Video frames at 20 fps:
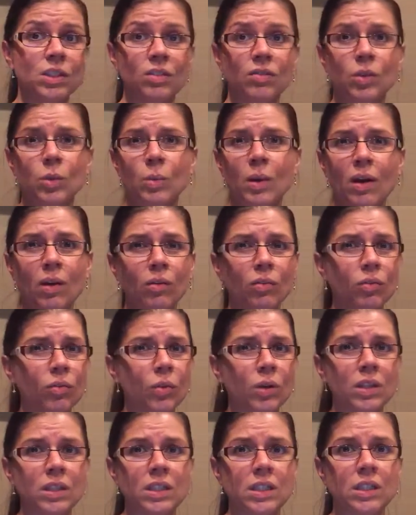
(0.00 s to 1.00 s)
of around
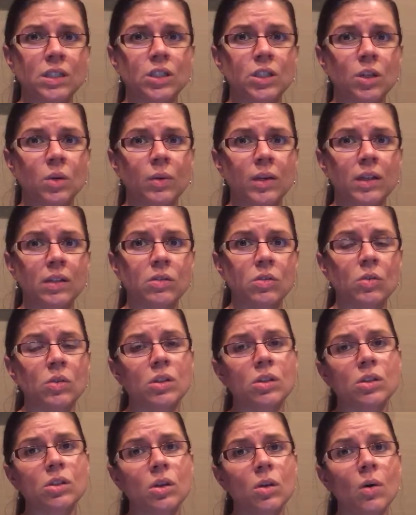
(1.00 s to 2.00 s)
14 showings or
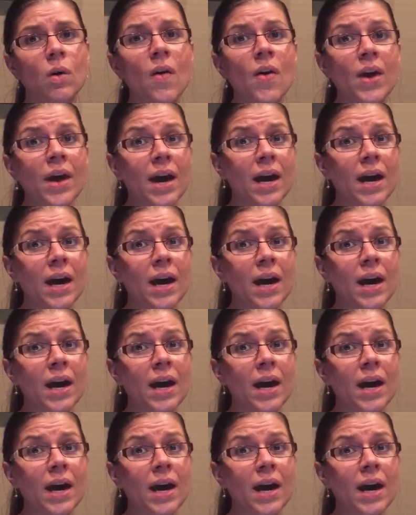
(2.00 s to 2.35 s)
so.